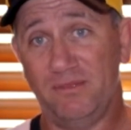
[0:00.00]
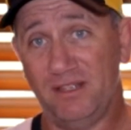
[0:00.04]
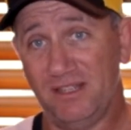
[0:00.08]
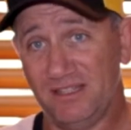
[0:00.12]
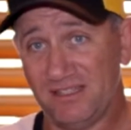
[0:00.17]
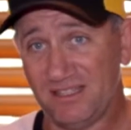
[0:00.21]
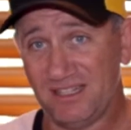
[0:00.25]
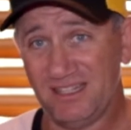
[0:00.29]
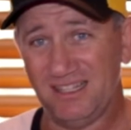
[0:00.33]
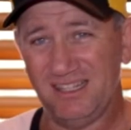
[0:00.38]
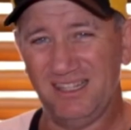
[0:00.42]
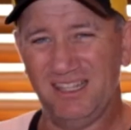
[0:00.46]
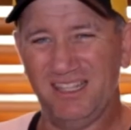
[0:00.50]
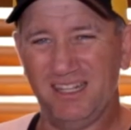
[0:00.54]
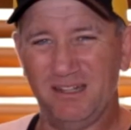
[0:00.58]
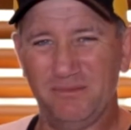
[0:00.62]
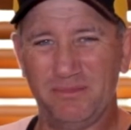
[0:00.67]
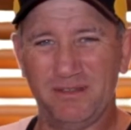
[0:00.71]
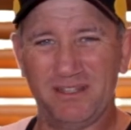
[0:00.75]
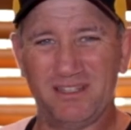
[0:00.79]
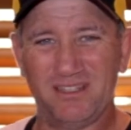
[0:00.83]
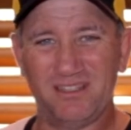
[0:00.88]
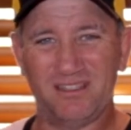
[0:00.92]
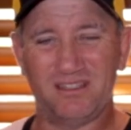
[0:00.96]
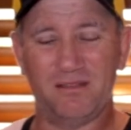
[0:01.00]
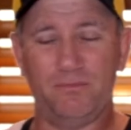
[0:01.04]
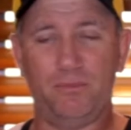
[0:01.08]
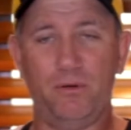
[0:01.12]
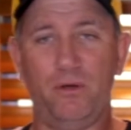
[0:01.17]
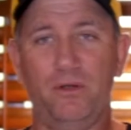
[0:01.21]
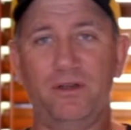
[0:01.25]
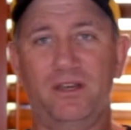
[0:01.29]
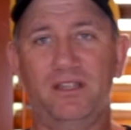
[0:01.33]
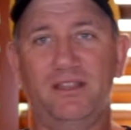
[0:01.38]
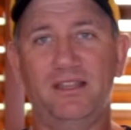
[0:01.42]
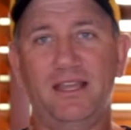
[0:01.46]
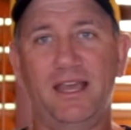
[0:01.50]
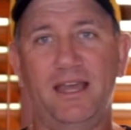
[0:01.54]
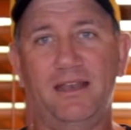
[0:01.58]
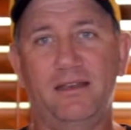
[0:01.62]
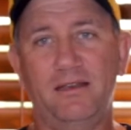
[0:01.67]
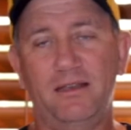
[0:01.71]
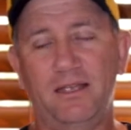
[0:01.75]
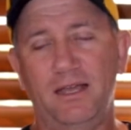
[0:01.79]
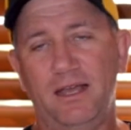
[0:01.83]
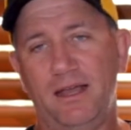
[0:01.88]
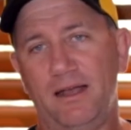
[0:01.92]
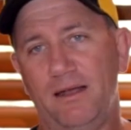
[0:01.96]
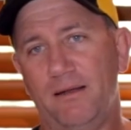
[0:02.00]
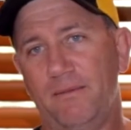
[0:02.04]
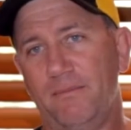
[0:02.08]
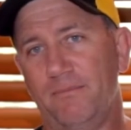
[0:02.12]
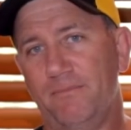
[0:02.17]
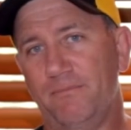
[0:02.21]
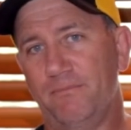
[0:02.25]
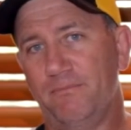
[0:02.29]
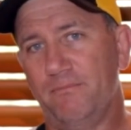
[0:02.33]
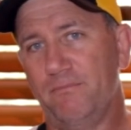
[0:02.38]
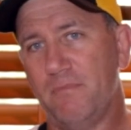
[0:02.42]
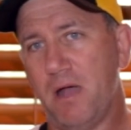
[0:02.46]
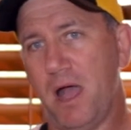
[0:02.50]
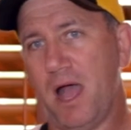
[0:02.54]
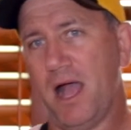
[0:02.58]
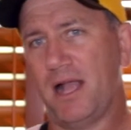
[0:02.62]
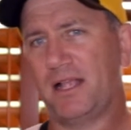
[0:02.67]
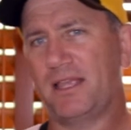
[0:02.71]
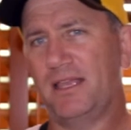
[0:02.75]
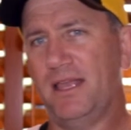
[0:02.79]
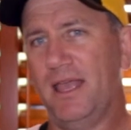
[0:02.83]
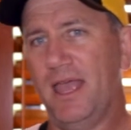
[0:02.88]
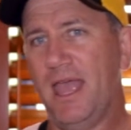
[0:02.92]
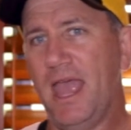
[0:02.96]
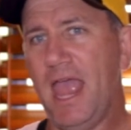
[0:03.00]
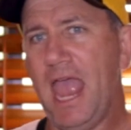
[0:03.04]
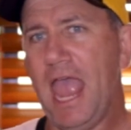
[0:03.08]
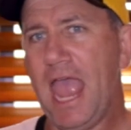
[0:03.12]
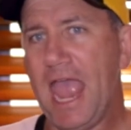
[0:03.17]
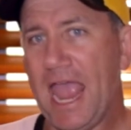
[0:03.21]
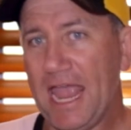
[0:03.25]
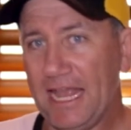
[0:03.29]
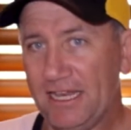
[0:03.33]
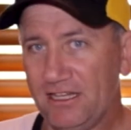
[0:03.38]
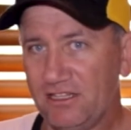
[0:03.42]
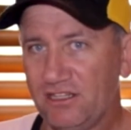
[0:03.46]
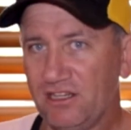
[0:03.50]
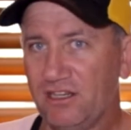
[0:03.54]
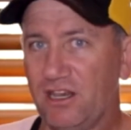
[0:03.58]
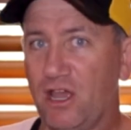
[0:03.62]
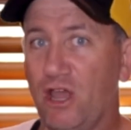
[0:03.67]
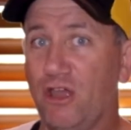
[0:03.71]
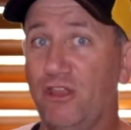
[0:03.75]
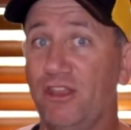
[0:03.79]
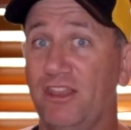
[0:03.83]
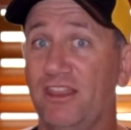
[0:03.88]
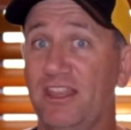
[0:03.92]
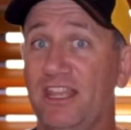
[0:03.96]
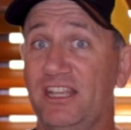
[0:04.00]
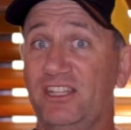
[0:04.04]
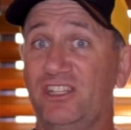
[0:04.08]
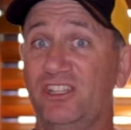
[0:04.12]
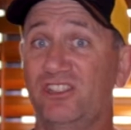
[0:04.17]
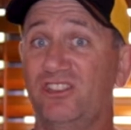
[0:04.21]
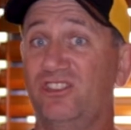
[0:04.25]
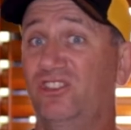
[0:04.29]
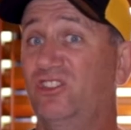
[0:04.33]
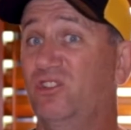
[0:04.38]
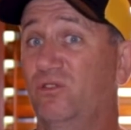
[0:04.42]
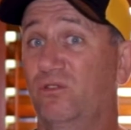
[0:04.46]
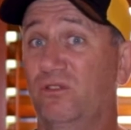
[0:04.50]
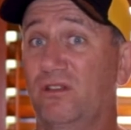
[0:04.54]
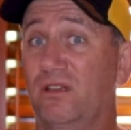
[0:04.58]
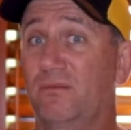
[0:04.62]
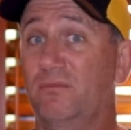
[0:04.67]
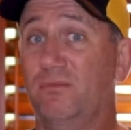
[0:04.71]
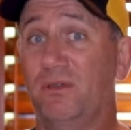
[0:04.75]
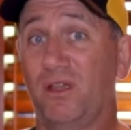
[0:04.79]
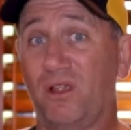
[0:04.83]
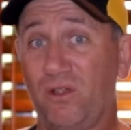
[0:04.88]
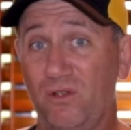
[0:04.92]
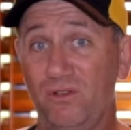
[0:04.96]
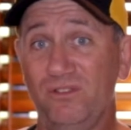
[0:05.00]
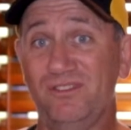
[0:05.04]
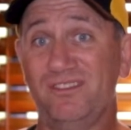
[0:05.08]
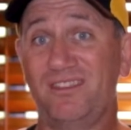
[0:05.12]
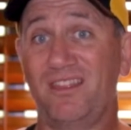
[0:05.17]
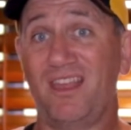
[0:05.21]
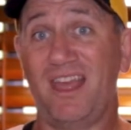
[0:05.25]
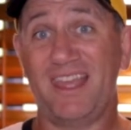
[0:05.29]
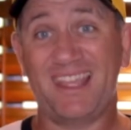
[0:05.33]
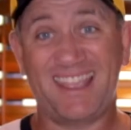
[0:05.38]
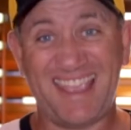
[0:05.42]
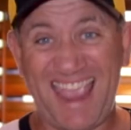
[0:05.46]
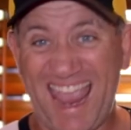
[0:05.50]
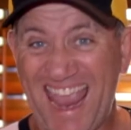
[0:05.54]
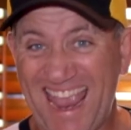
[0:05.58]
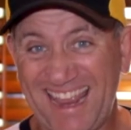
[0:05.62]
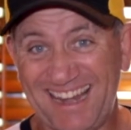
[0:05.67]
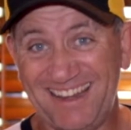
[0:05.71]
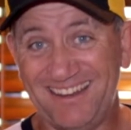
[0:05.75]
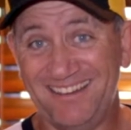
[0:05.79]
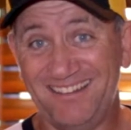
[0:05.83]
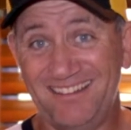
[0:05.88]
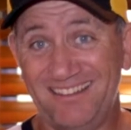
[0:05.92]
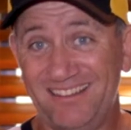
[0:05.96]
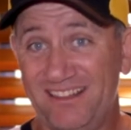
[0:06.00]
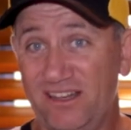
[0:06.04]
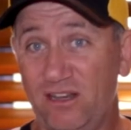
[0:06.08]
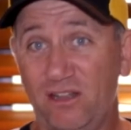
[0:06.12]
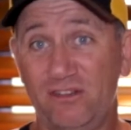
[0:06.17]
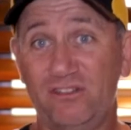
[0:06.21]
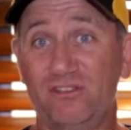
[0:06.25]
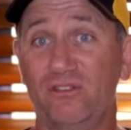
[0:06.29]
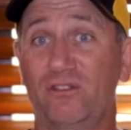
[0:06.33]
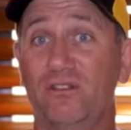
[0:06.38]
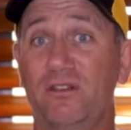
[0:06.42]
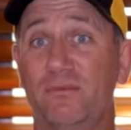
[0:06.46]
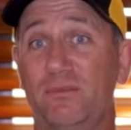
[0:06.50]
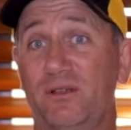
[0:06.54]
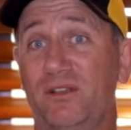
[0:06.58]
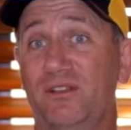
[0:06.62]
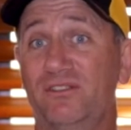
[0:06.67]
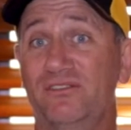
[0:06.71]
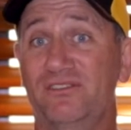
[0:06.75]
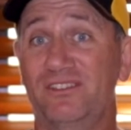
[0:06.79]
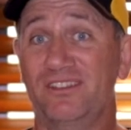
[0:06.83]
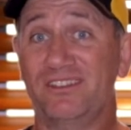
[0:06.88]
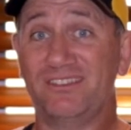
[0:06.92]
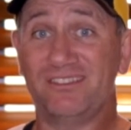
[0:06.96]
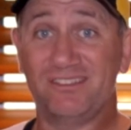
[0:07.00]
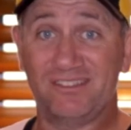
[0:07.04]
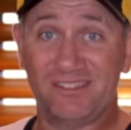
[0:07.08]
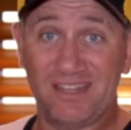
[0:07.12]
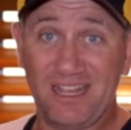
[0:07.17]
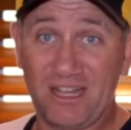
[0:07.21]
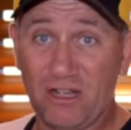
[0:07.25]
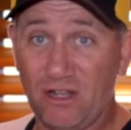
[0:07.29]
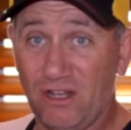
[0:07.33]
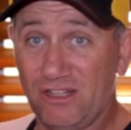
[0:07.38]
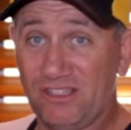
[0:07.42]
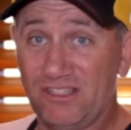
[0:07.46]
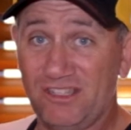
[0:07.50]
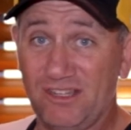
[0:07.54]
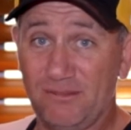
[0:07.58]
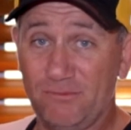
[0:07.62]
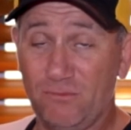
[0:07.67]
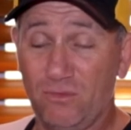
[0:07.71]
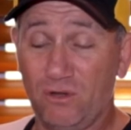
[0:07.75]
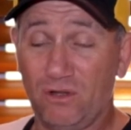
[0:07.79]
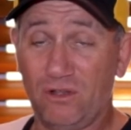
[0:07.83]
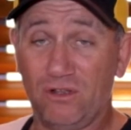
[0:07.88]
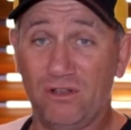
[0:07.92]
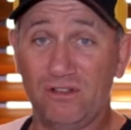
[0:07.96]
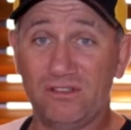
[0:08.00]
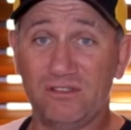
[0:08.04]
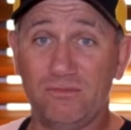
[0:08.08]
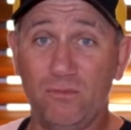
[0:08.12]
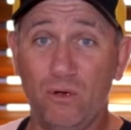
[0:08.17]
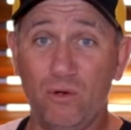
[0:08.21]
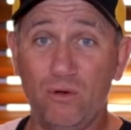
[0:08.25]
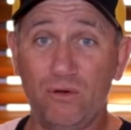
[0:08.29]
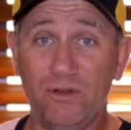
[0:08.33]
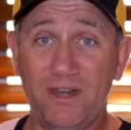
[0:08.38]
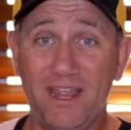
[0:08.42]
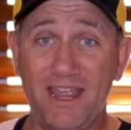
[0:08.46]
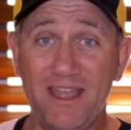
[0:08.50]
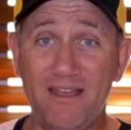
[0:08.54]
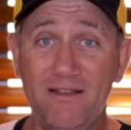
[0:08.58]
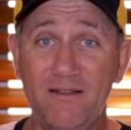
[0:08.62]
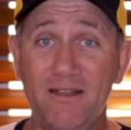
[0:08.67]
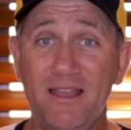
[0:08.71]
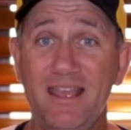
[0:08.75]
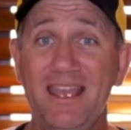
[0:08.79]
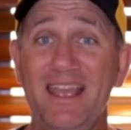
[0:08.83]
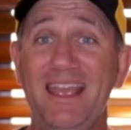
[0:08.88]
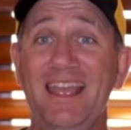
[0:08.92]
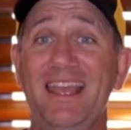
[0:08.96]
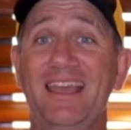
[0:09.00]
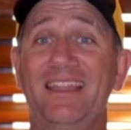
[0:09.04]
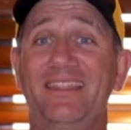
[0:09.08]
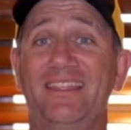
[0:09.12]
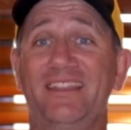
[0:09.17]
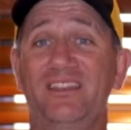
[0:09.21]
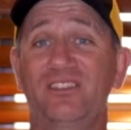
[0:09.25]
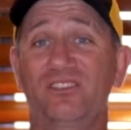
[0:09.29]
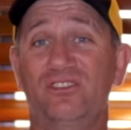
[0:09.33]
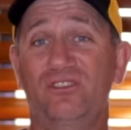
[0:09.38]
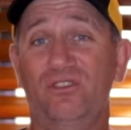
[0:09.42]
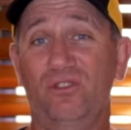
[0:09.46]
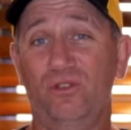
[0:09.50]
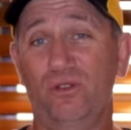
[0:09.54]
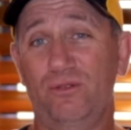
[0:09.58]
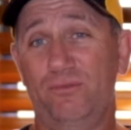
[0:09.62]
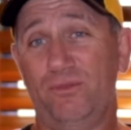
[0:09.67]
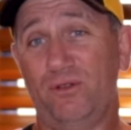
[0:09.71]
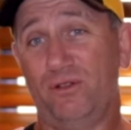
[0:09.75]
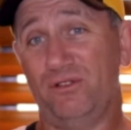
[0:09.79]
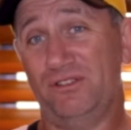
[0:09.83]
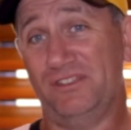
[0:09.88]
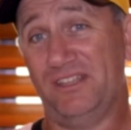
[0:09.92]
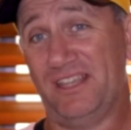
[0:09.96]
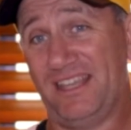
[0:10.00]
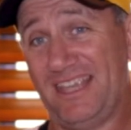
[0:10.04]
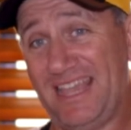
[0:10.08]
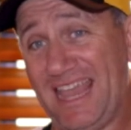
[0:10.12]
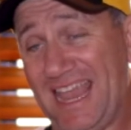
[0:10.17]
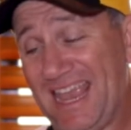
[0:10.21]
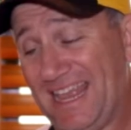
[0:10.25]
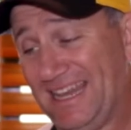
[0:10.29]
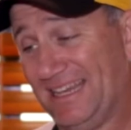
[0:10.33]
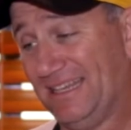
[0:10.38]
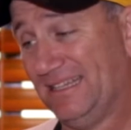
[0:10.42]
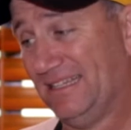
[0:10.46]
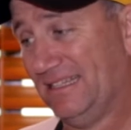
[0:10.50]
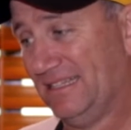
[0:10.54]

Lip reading: It's a little bit disappointing, that mark. And to know that they're just doing it because they can. They're not doing it because it costs more now. They're just doing it because it can.